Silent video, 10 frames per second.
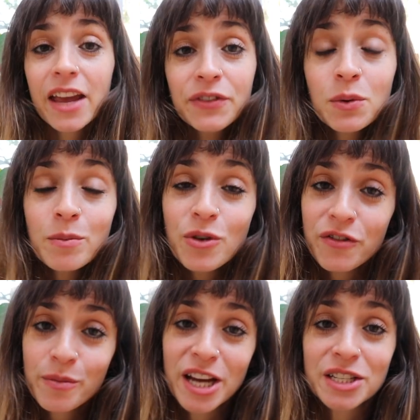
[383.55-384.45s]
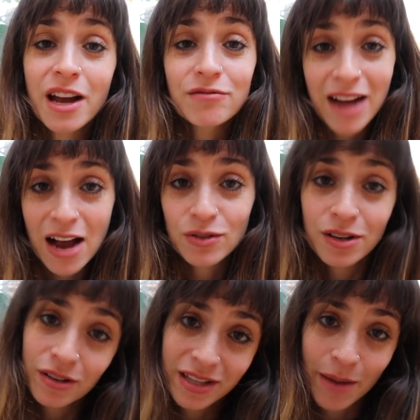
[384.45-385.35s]
If you want more information around
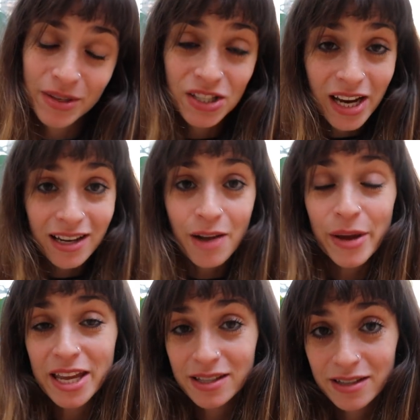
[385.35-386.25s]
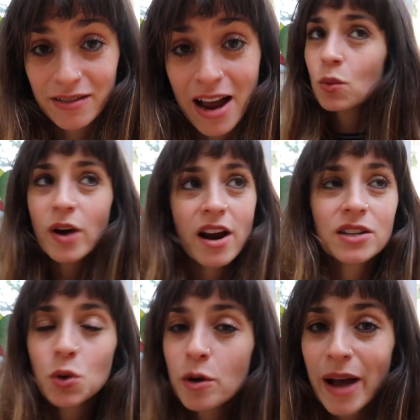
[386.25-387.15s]
cloth nappies, check out my Instagram, where I
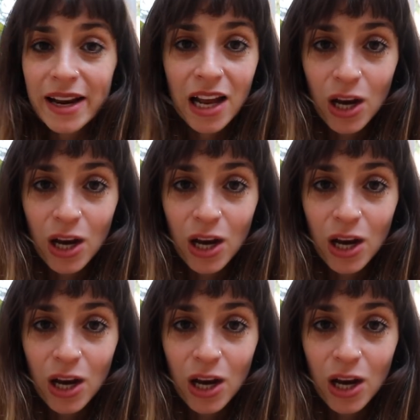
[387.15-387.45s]
talk about it a